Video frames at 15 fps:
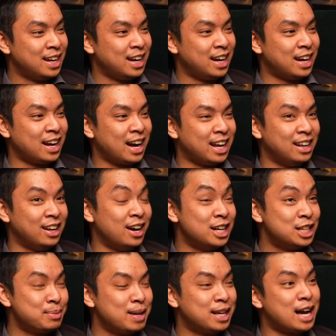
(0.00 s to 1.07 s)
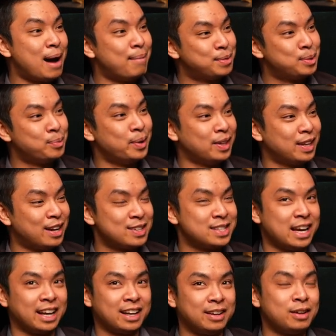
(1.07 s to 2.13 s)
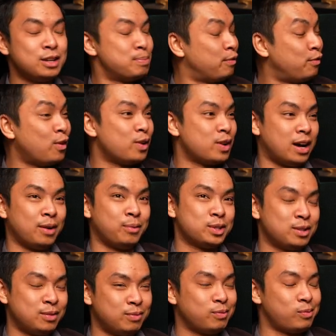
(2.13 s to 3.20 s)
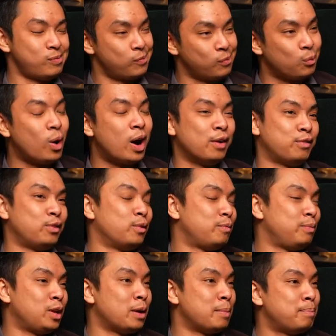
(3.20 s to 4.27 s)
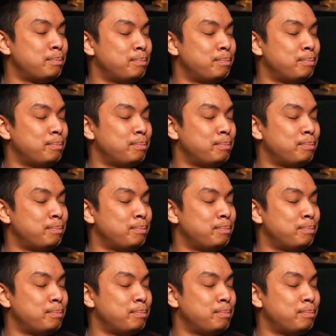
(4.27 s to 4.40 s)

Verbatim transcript: And I learned to be comfortable with it. I was like, because before I wasn't one for, you know,